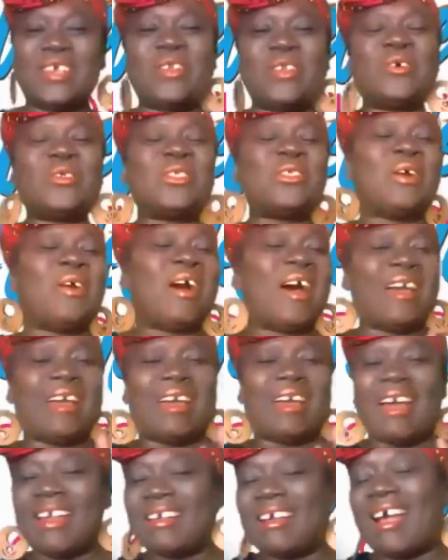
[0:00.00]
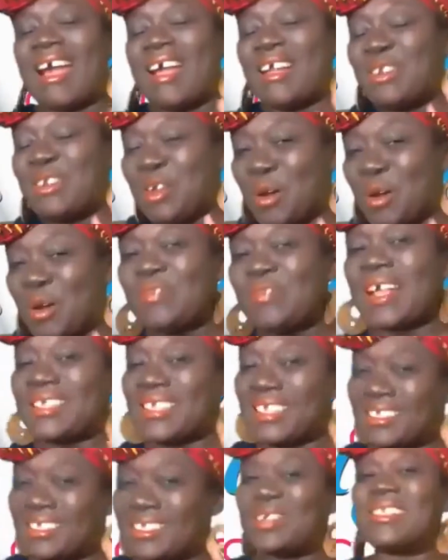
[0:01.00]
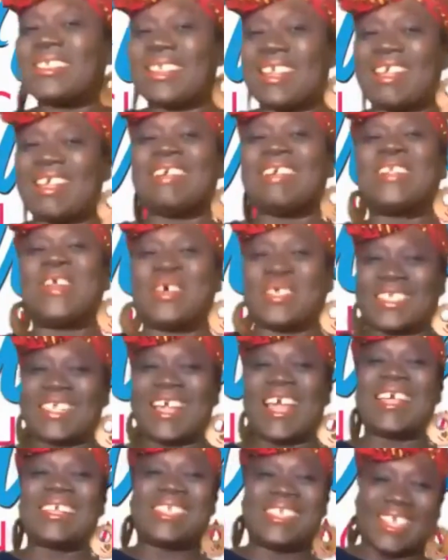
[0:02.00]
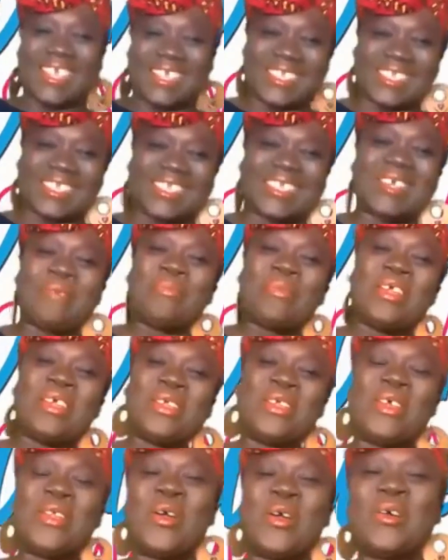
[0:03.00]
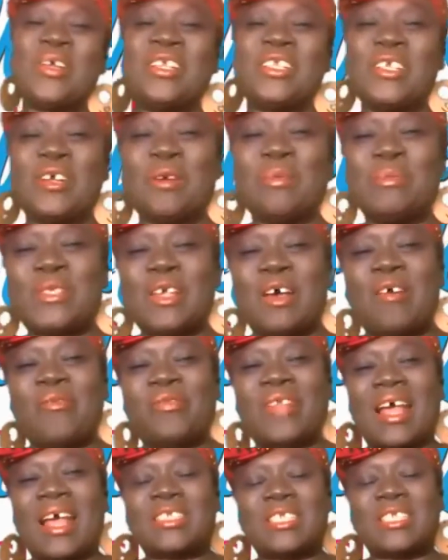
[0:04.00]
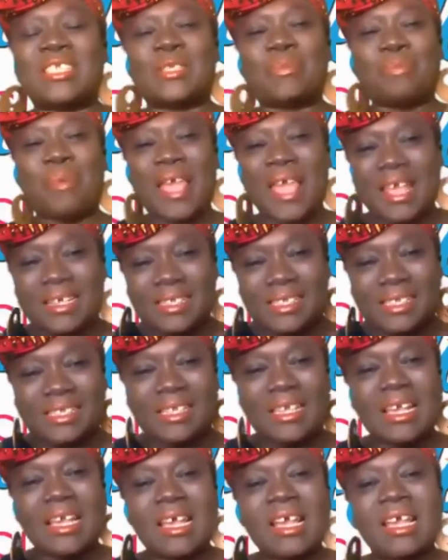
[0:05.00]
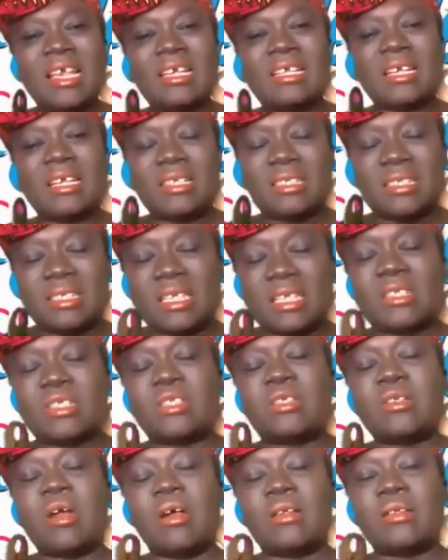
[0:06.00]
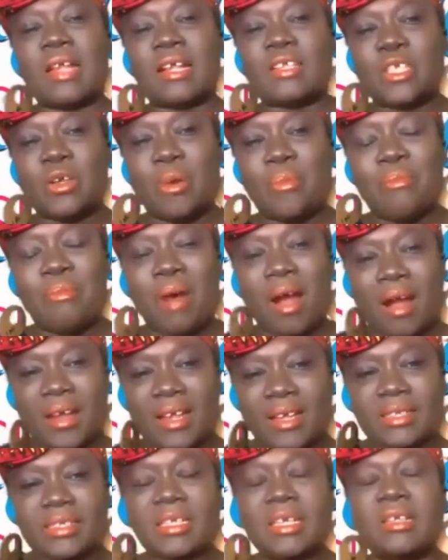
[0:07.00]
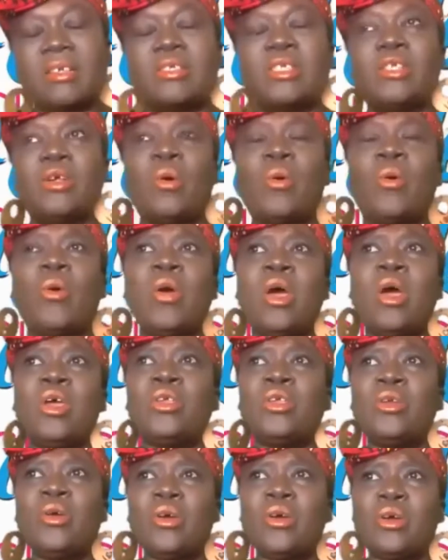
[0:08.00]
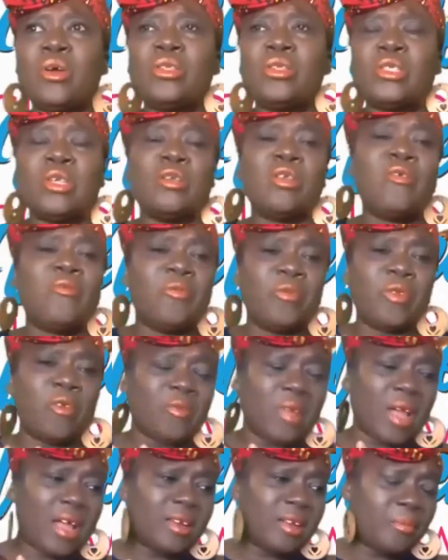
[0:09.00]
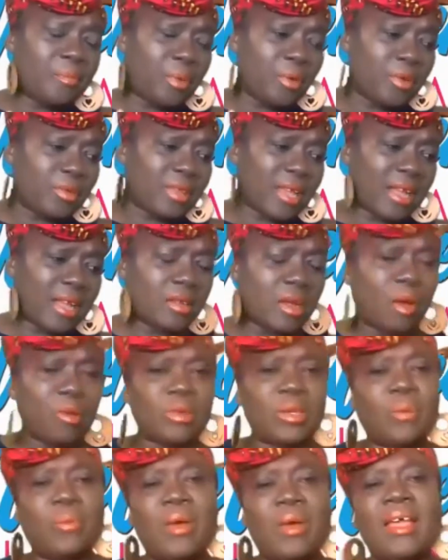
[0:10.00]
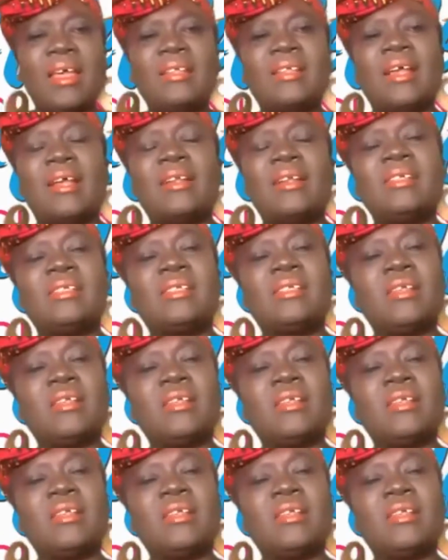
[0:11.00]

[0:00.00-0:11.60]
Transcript: so I know that it doesn't exist, in terms of that space. It's not that you're marketing. So you've kind of put that out the way, that it's